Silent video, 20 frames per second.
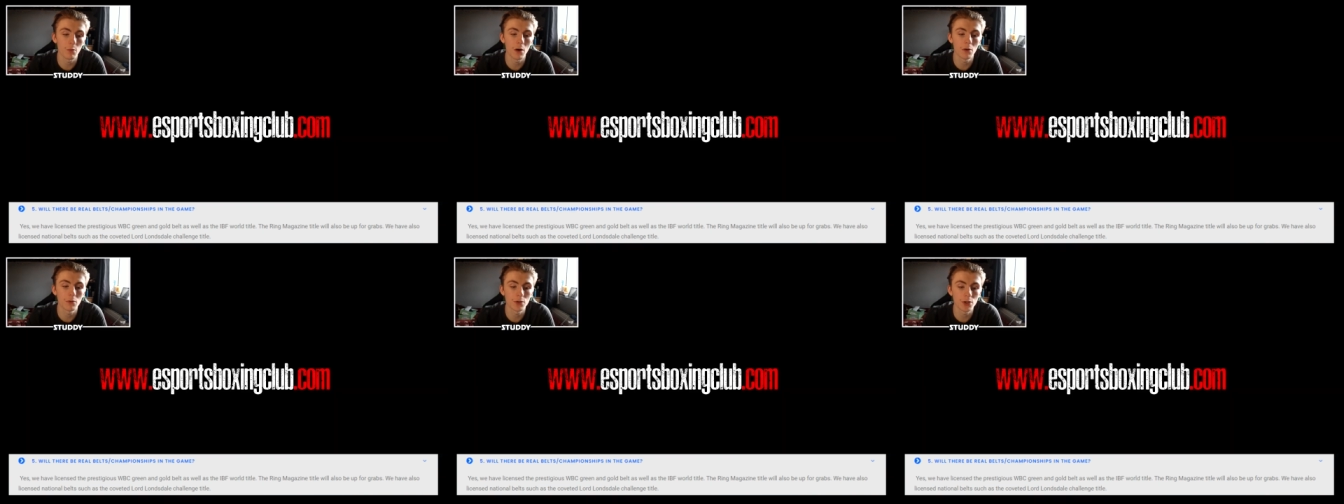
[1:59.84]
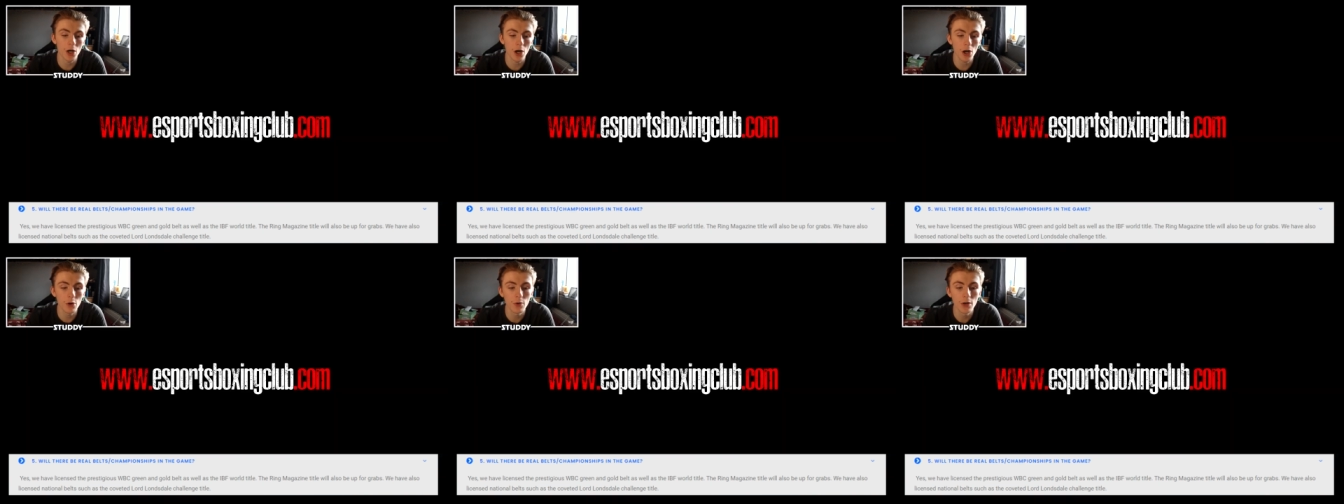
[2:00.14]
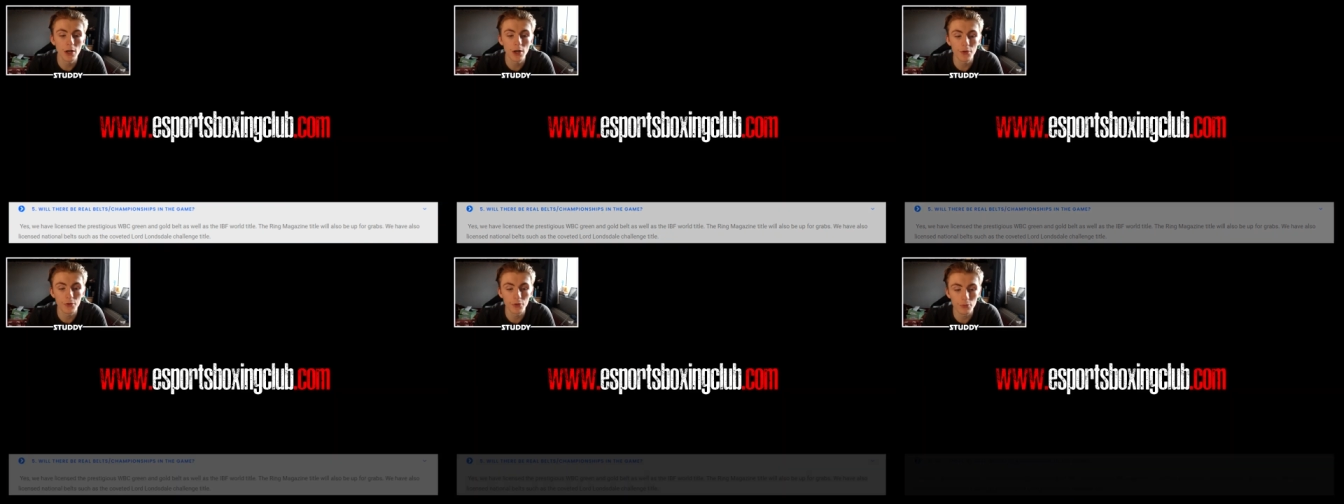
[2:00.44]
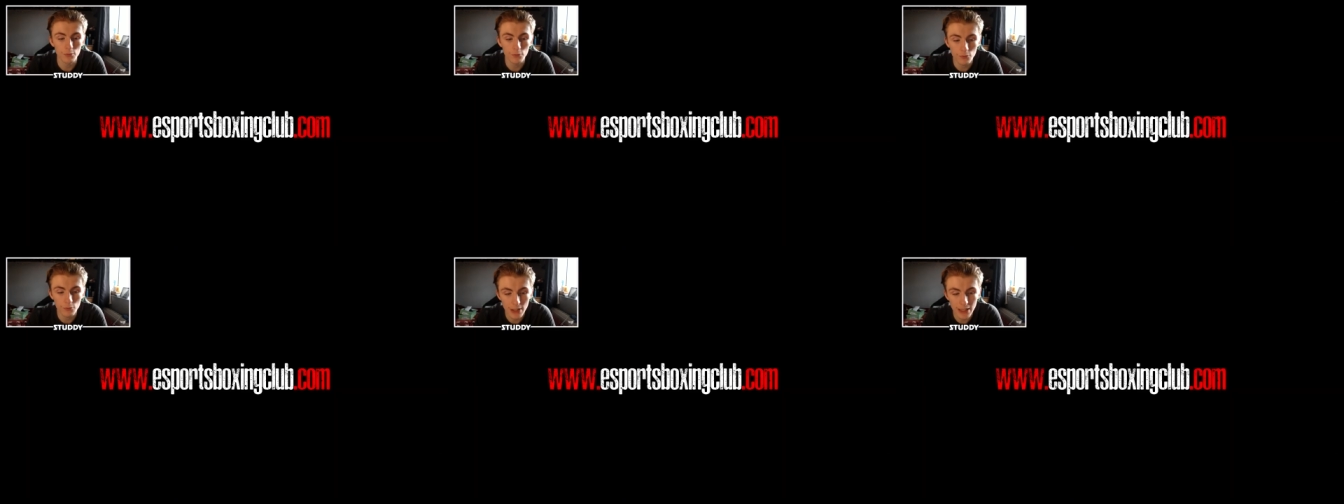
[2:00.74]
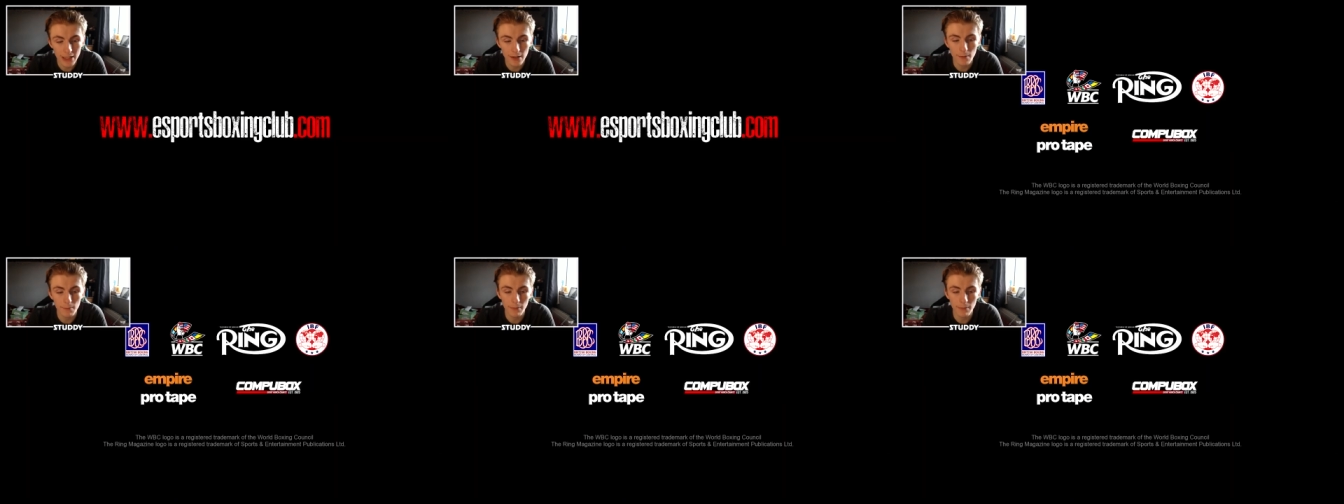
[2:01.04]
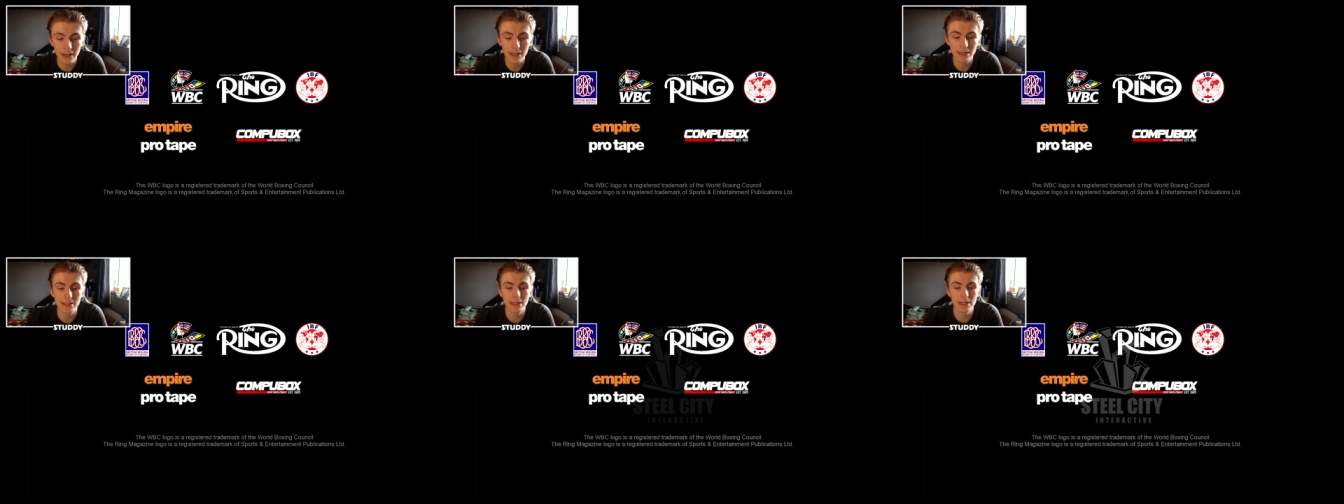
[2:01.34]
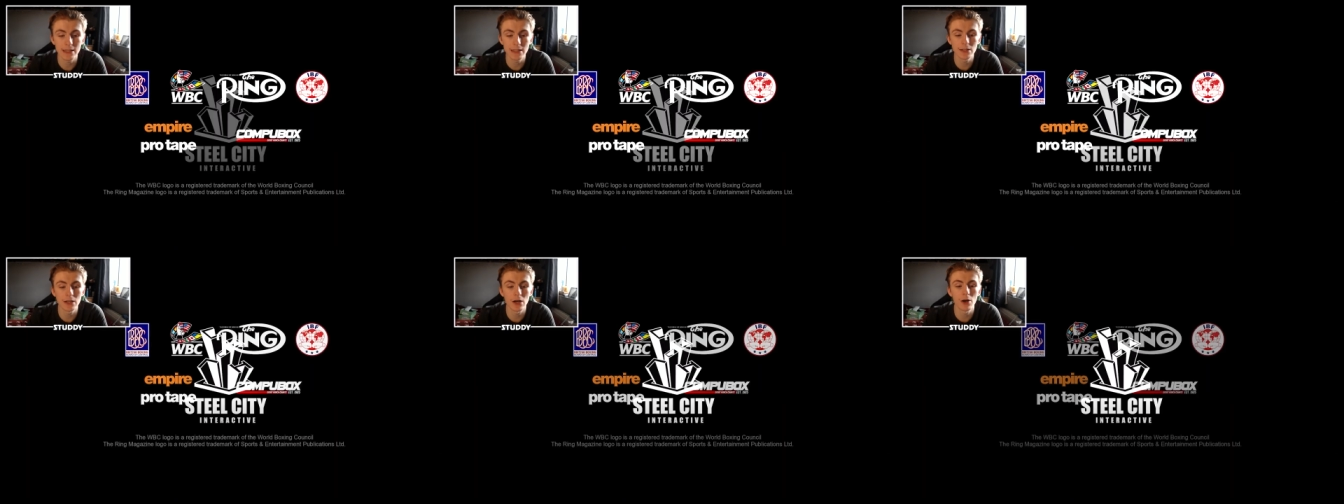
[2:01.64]
World title. The Ring
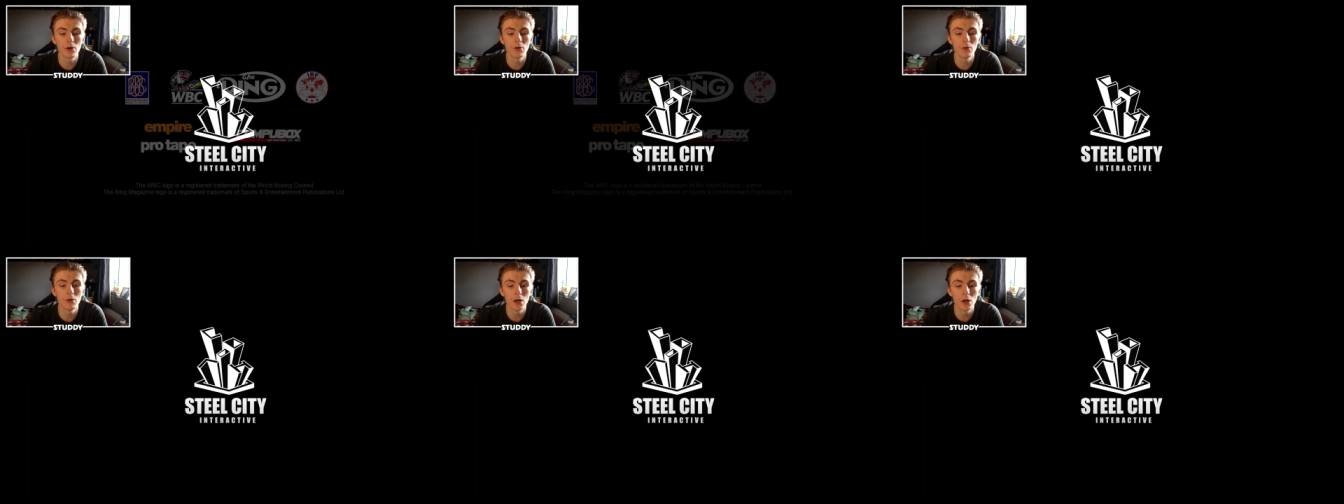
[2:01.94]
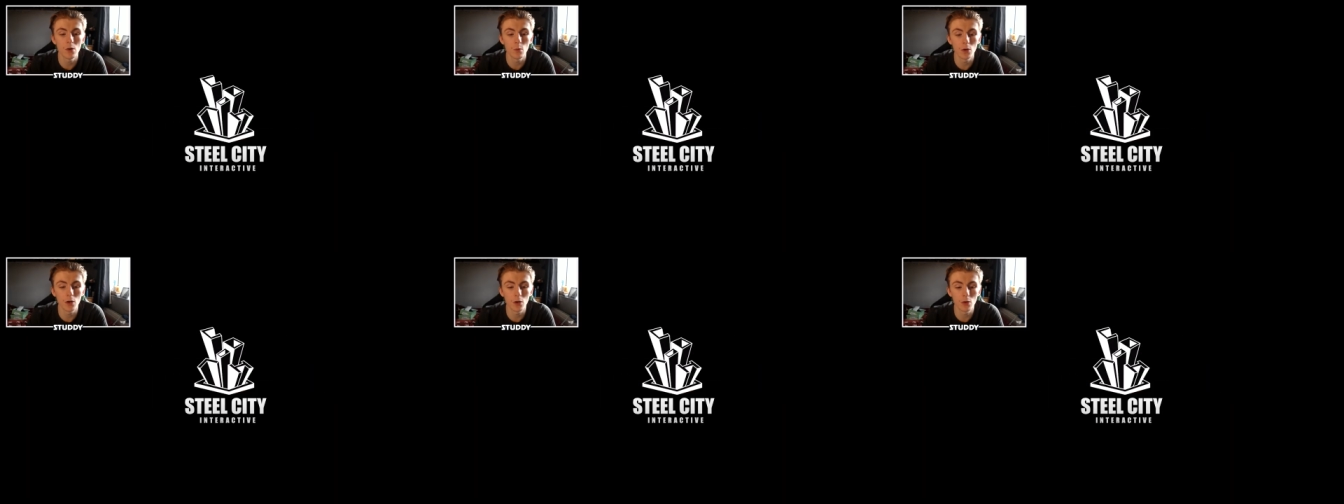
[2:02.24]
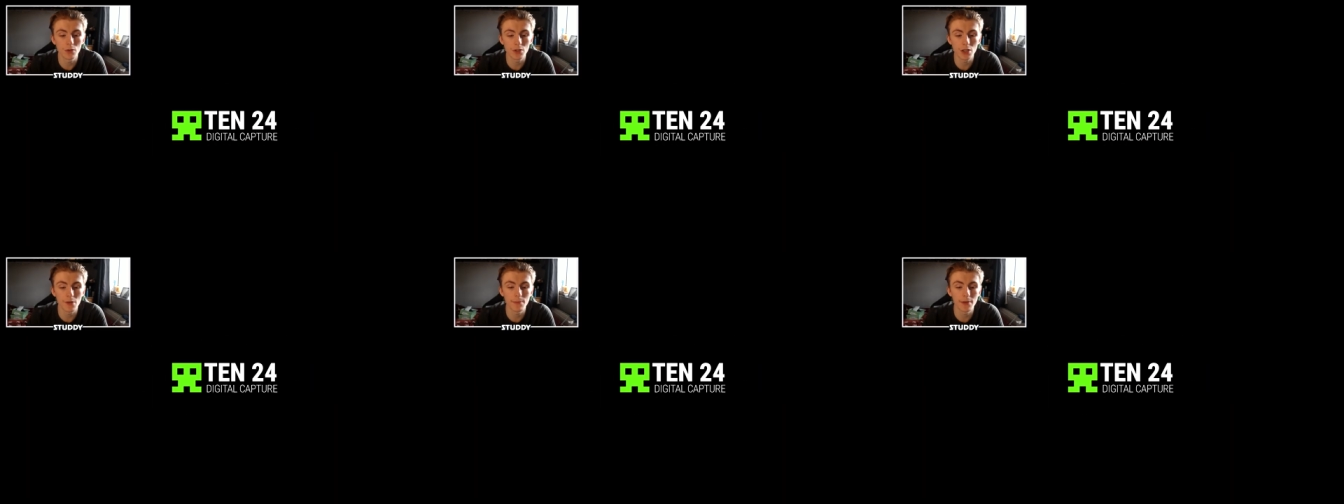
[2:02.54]
Magazine title will also